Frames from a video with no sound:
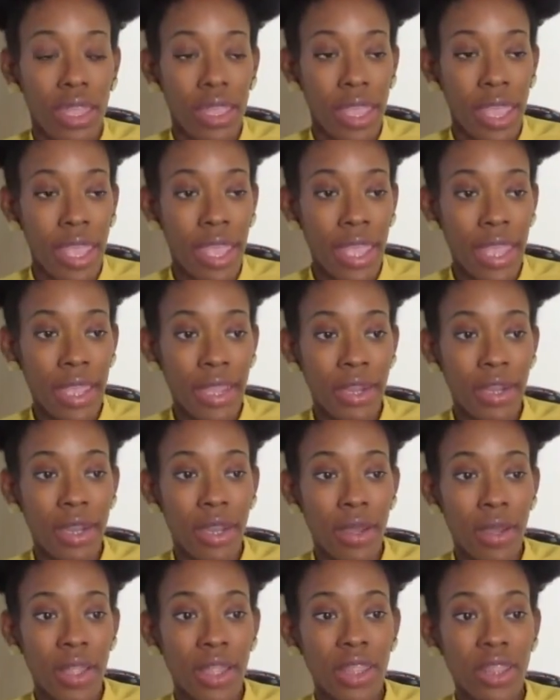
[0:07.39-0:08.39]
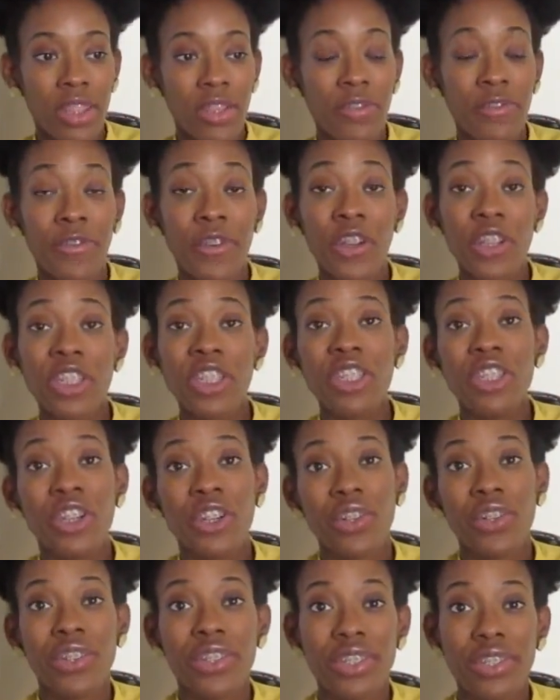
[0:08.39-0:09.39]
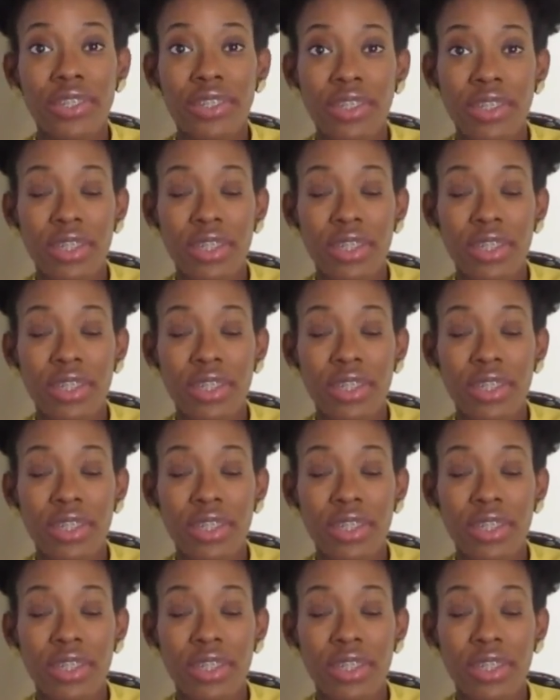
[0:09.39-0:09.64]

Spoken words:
And the first nurse,